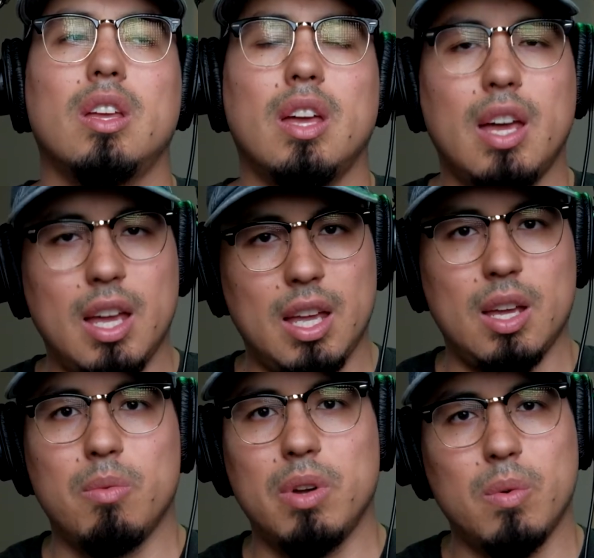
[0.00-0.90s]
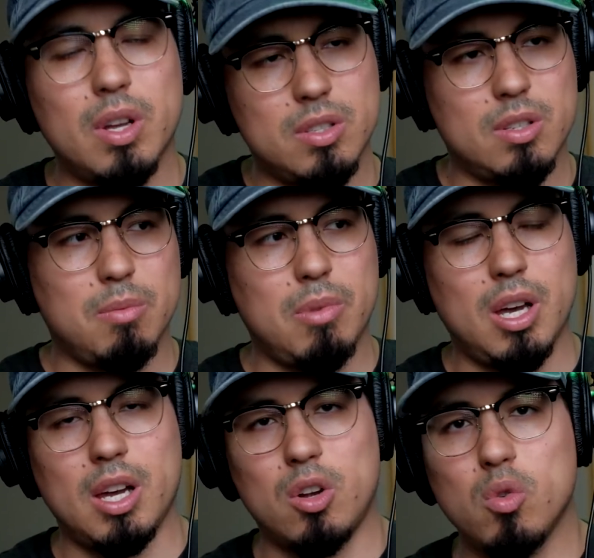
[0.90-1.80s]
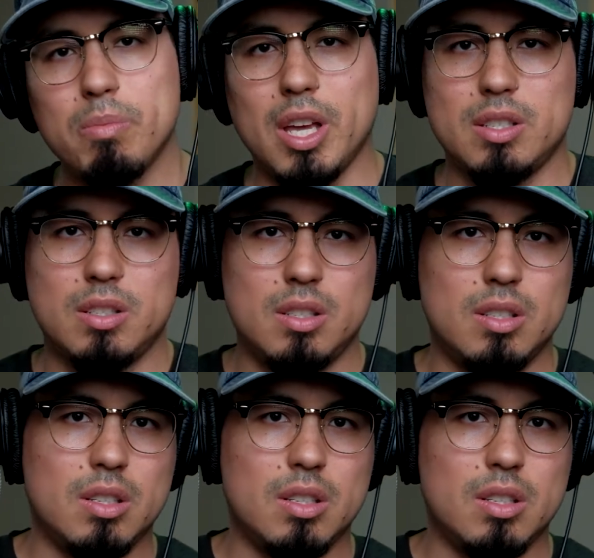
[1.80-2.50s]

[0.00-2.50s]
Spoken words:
hey, we want some cumbias,